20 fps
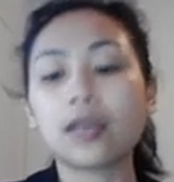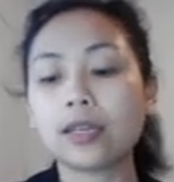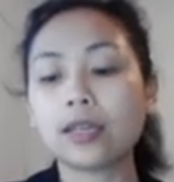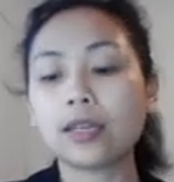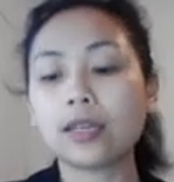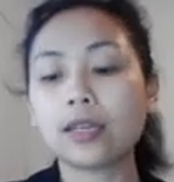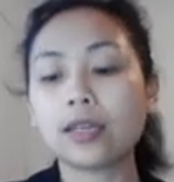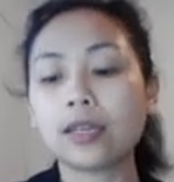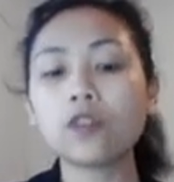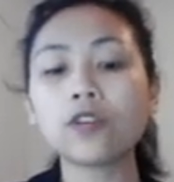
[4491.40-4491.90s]

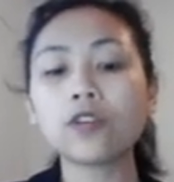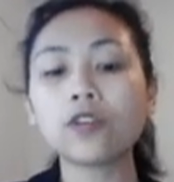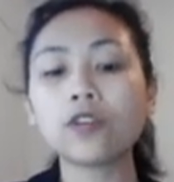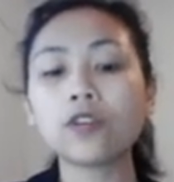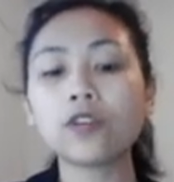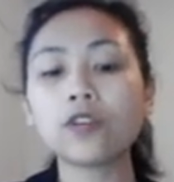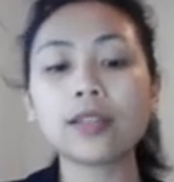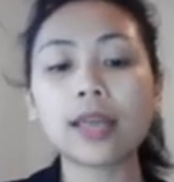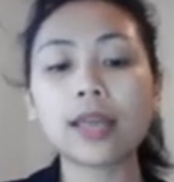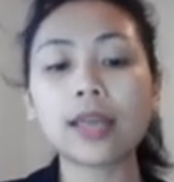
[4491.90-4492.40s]
And don't
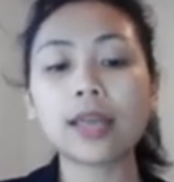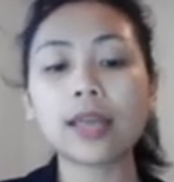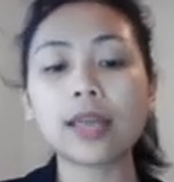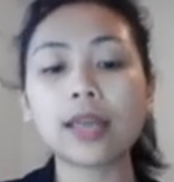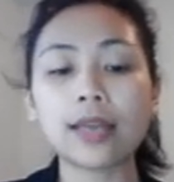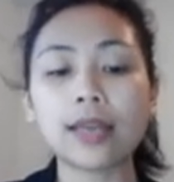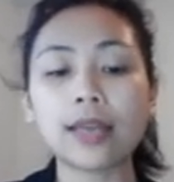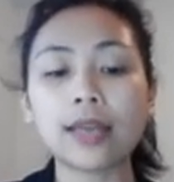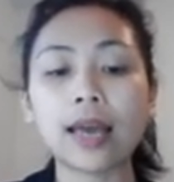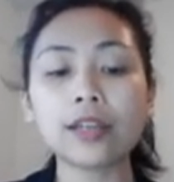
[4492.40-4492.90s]
forget
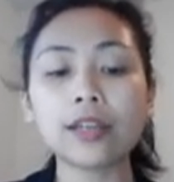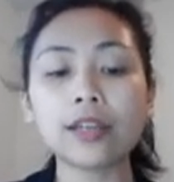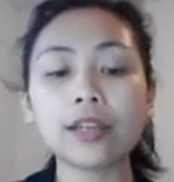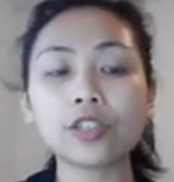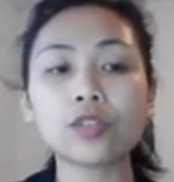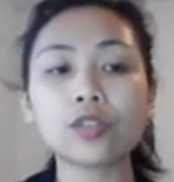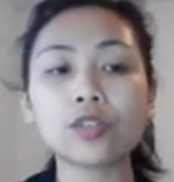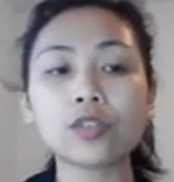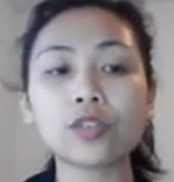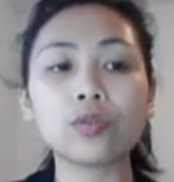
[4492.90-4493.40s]
the
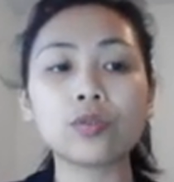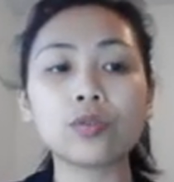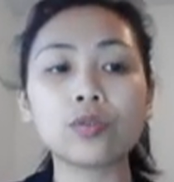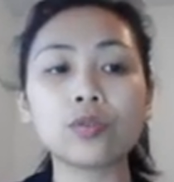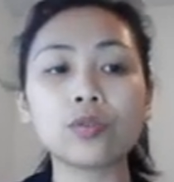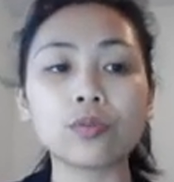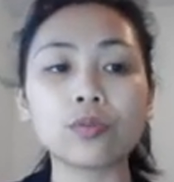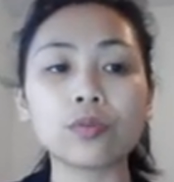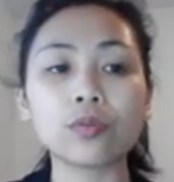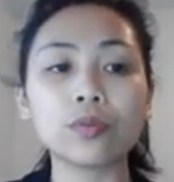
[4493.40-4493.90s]
additional
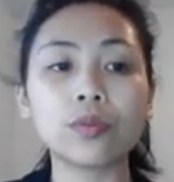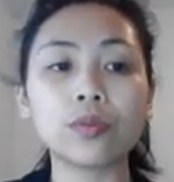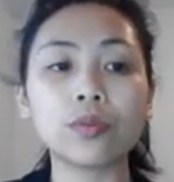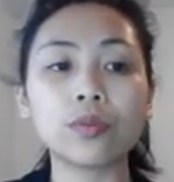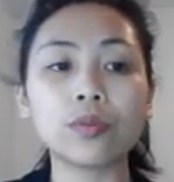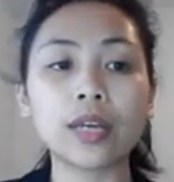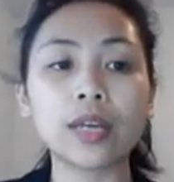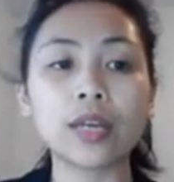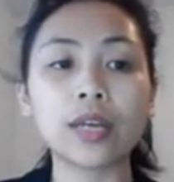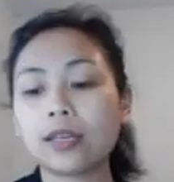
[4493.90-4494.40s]
rule.
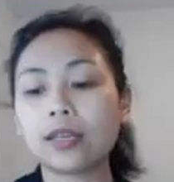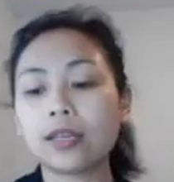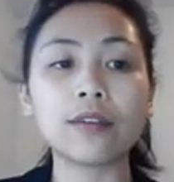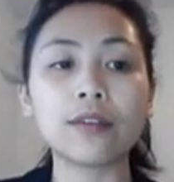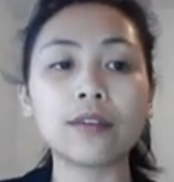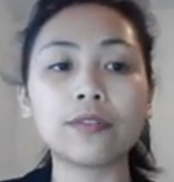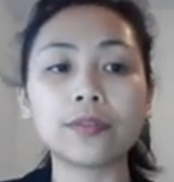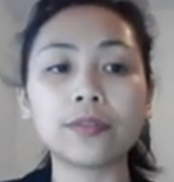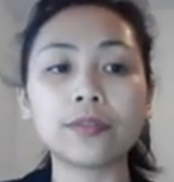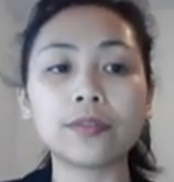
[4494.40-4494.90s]
we
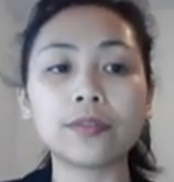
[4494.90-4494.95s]
have